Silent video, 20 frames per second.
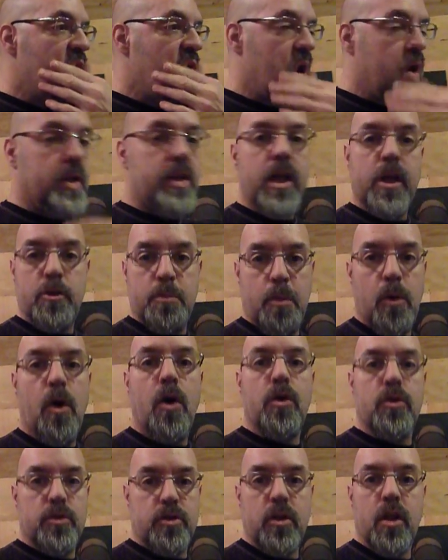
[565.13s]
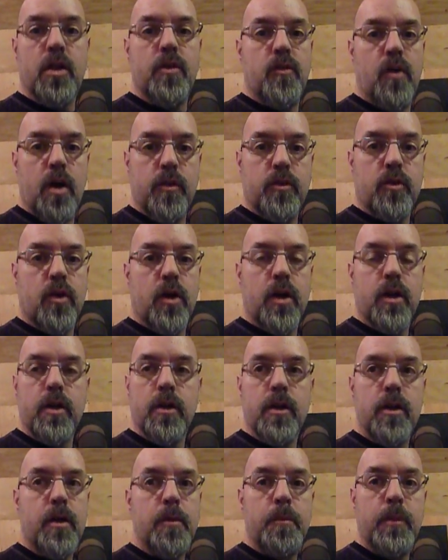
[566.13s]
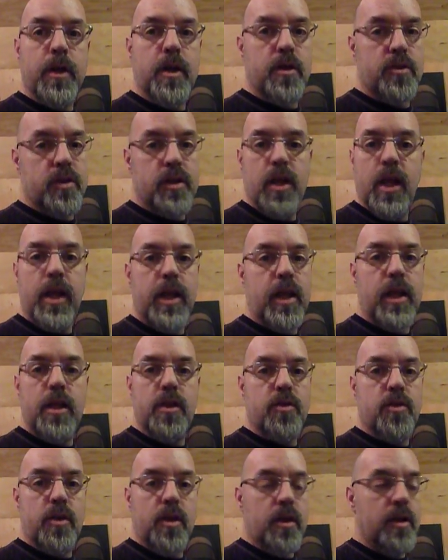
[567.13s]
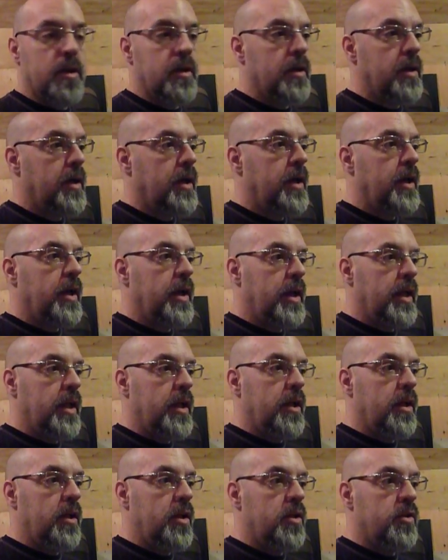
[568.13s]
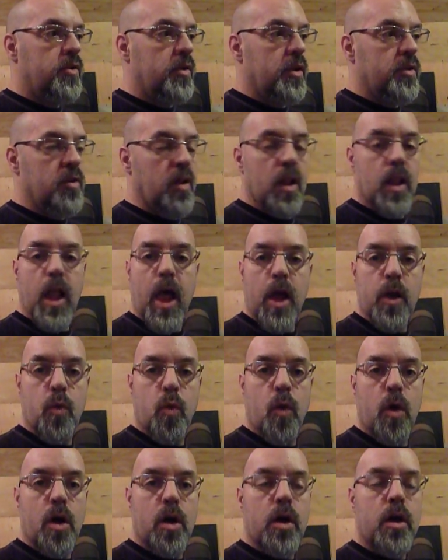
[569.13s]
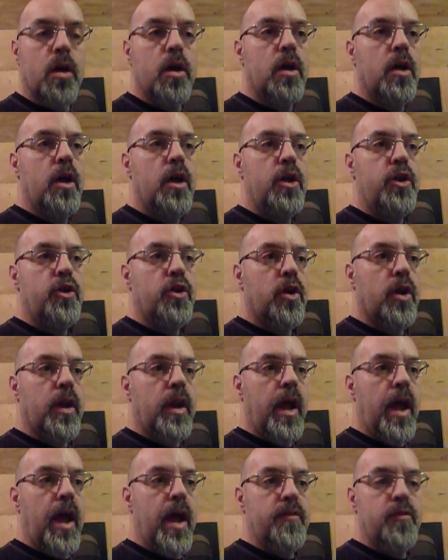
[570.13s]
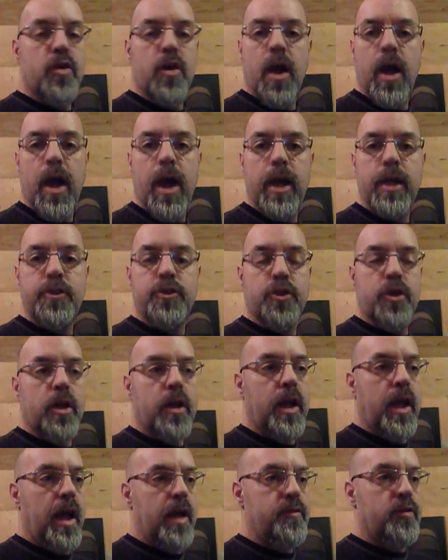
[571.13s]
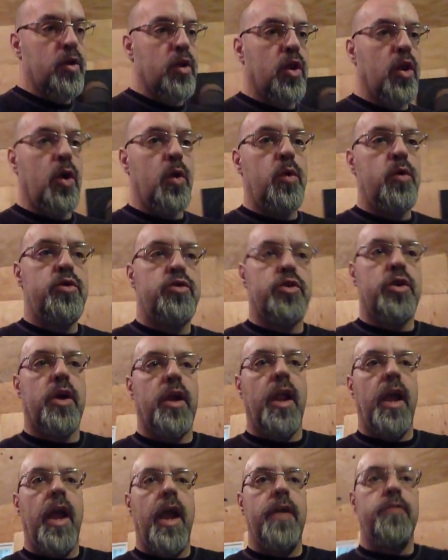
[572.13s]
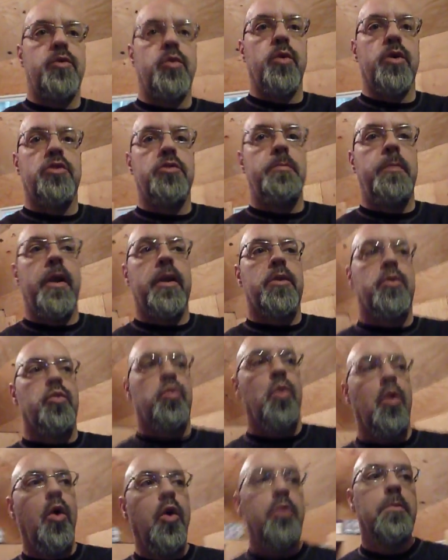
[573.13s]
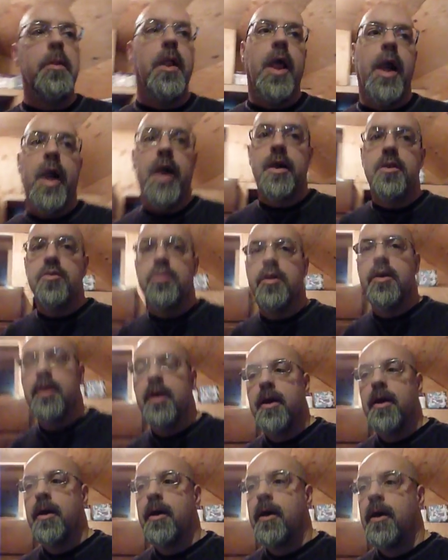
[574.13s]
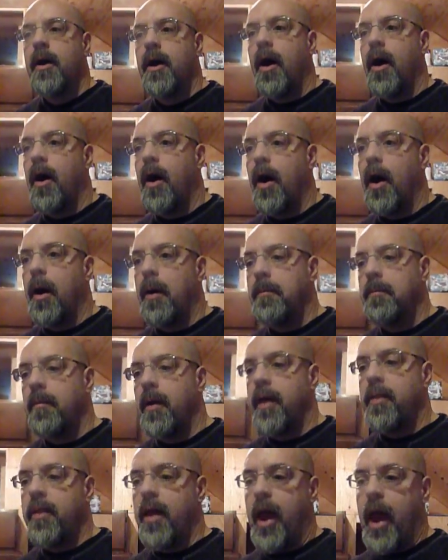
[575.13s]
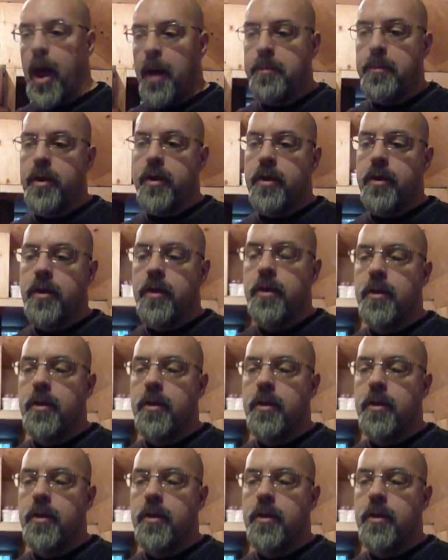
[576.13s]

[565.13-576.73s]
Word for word: it takes balls to live off grid because it ain't easy. It is, it's a lot of work you're going to have your highs, you're going to have your lows, you're going to have to expect roadblocks um, happen